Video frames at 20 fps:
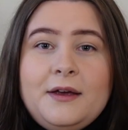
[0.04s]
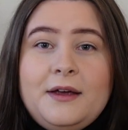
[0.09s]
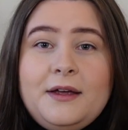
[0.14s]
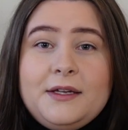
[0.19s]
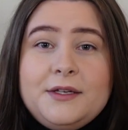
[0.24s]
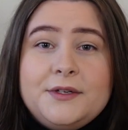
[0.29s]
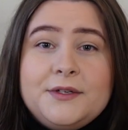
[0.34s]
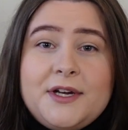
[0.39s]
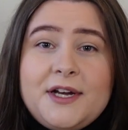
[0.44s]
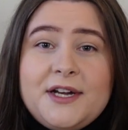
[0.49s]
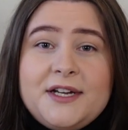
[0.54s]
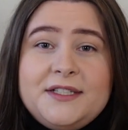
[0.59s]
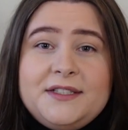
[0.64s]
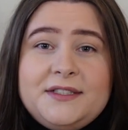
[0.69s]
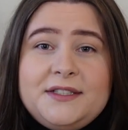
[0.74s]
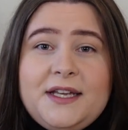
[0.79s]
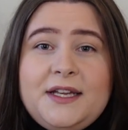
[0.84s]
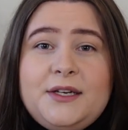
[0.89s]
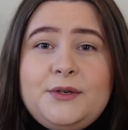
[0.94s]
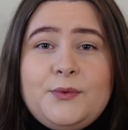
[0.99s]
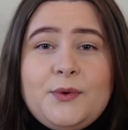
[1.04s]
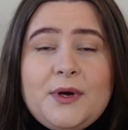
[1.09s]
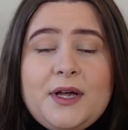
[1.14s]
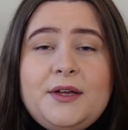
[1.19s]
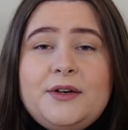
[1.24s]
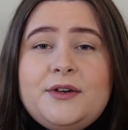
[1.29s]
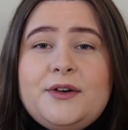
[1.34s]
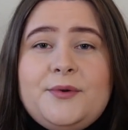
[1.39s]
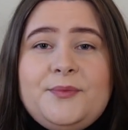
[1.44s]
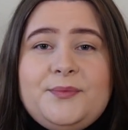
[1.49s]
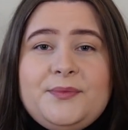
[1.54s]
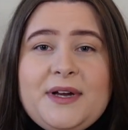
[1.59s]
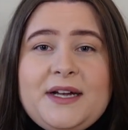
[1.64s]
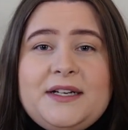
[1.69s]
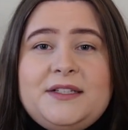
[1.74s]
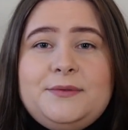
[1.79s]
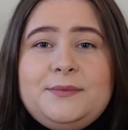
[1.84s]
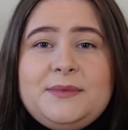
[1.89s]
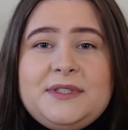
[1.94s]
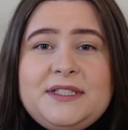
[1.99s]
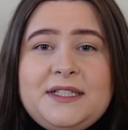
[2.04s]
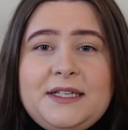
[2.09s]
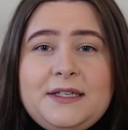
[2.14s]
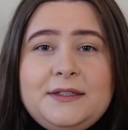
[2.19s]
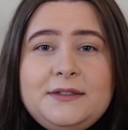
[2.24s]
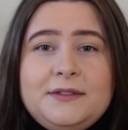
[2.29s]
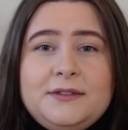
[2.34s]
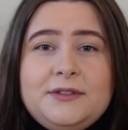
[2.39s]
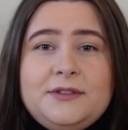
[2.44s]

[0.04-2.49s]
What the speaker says: Hello guys and welcome back to my channel.